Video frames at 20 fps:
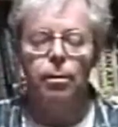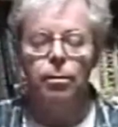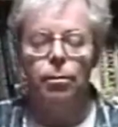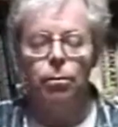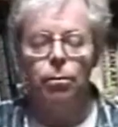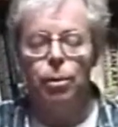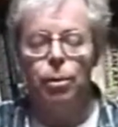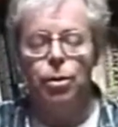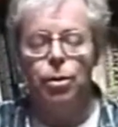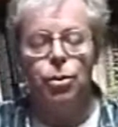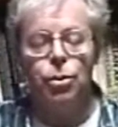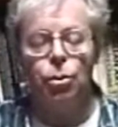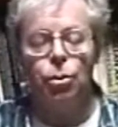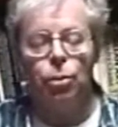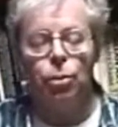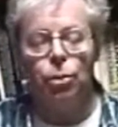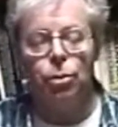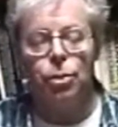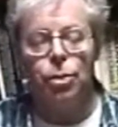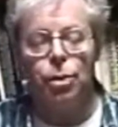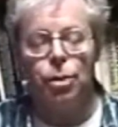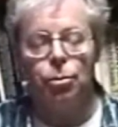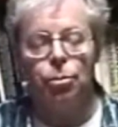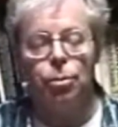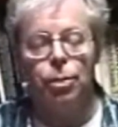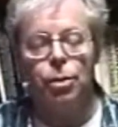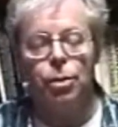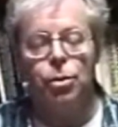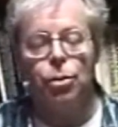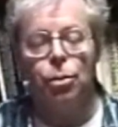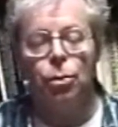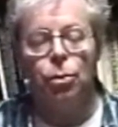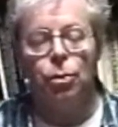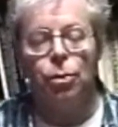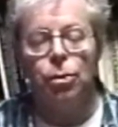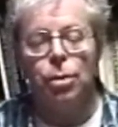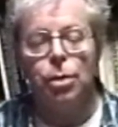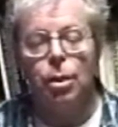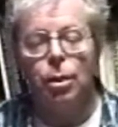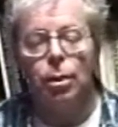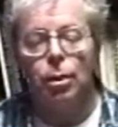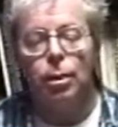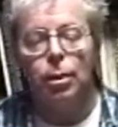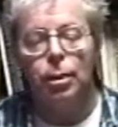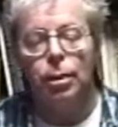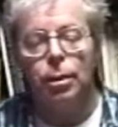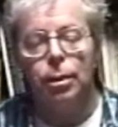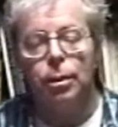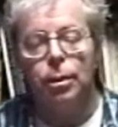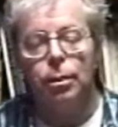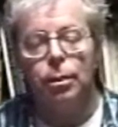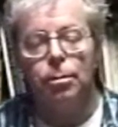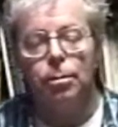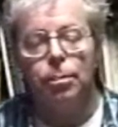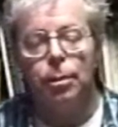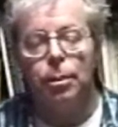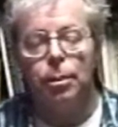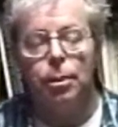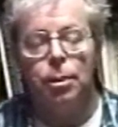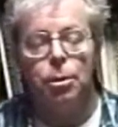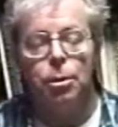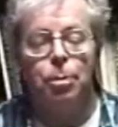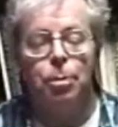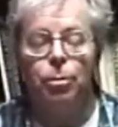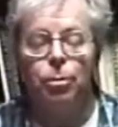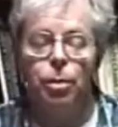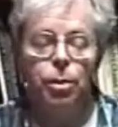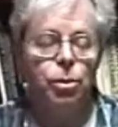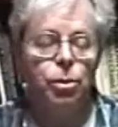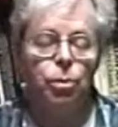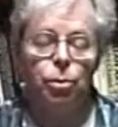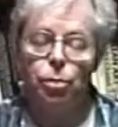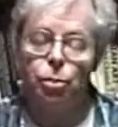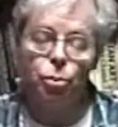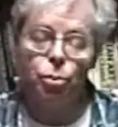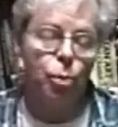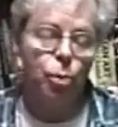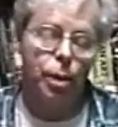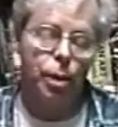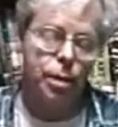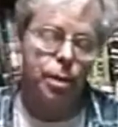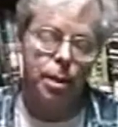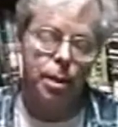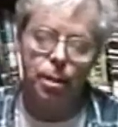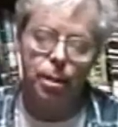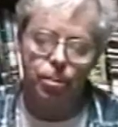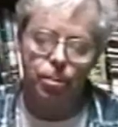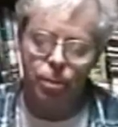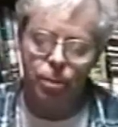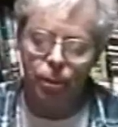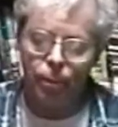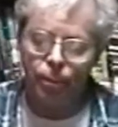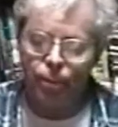restorers, the restorer's art, and it's been restored 20 times,